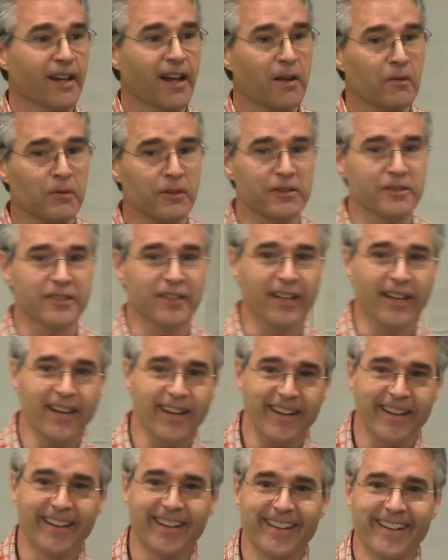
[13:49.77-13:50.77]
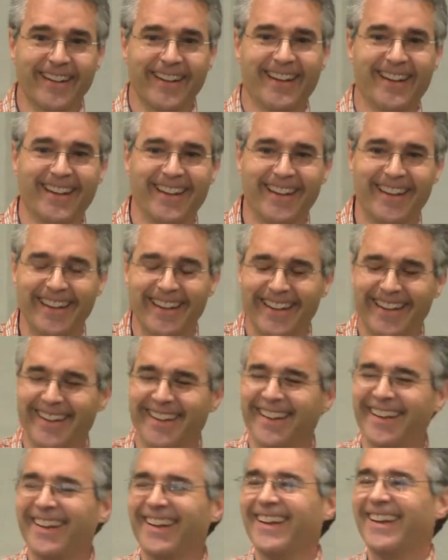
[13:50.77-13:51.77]
I would say.
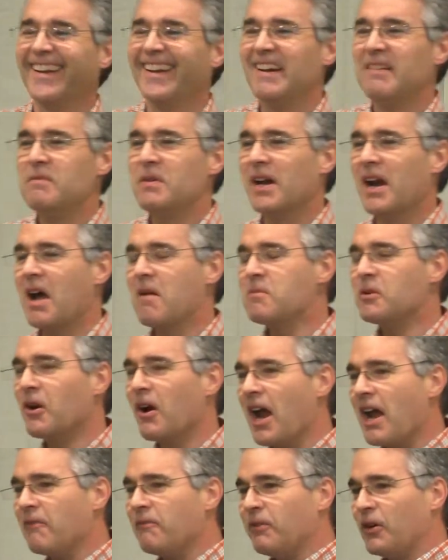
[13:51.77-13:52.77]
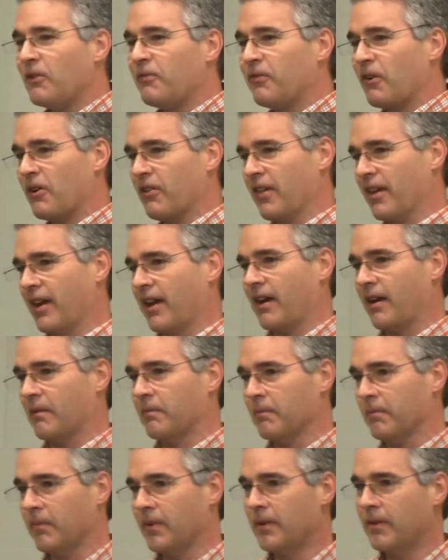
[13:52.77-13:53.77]
But I'm grateful for
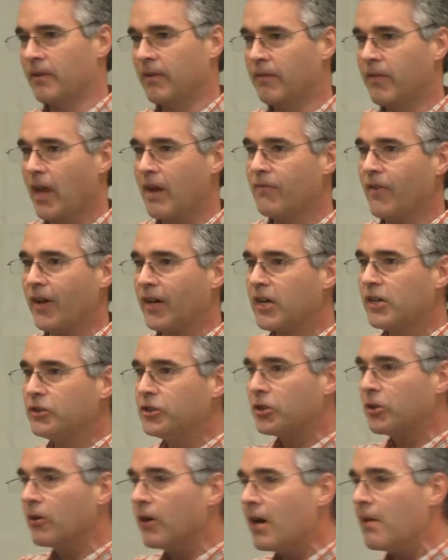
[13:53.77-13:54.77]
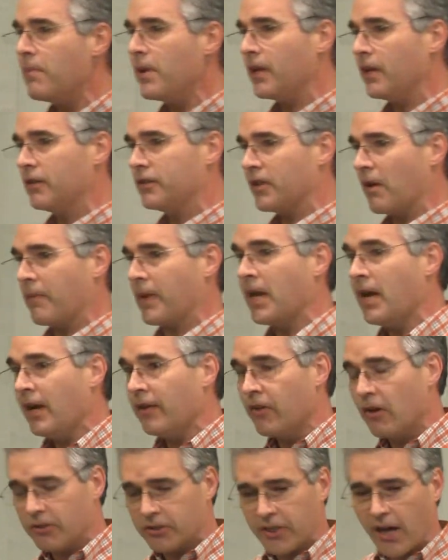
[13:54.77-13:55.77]
them. They've contributed something.
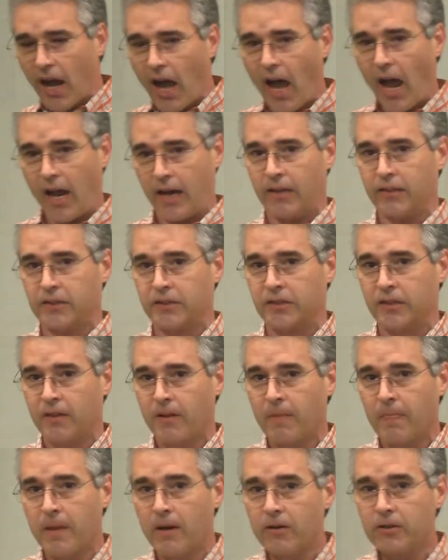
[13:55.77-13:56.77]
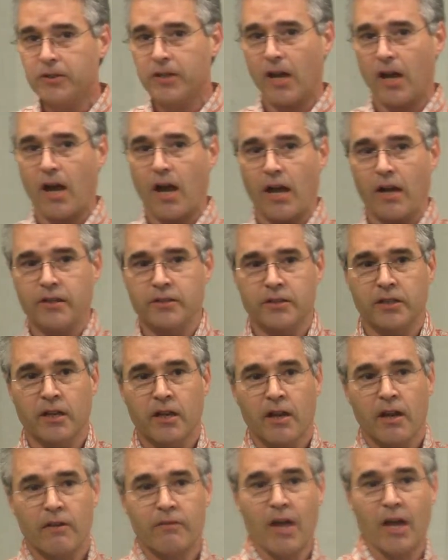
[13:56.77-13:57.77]
There's guys
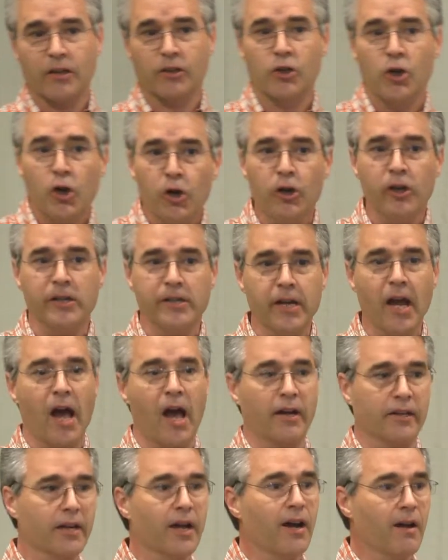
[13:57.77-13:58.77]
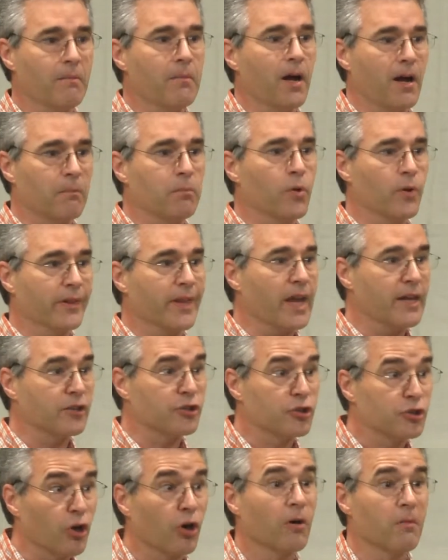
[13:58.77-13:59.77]
that could not come up with a
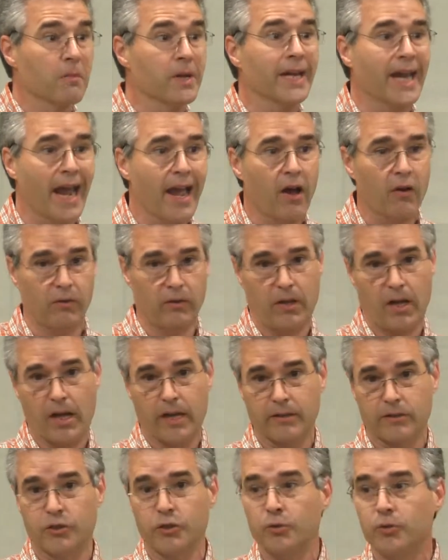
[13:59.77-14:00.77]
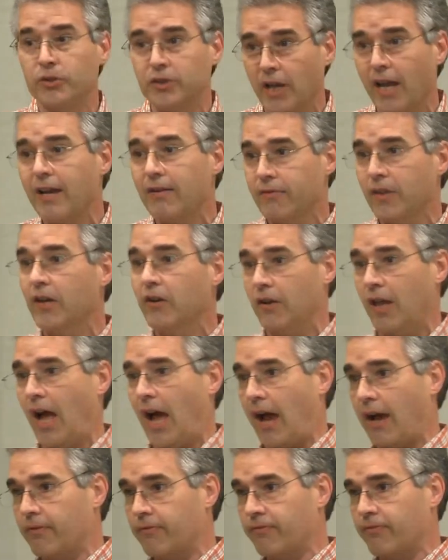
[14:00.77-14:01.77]
sermon outline to save their
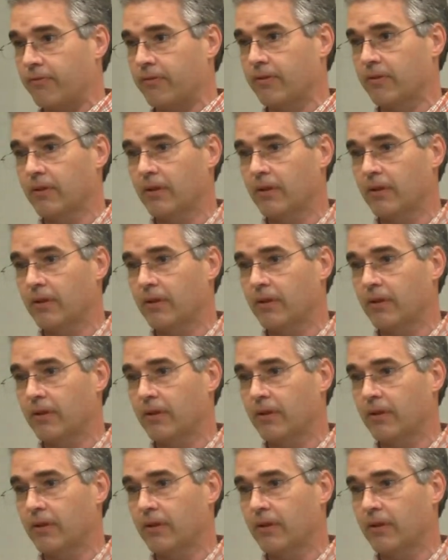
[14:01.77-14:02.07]
life.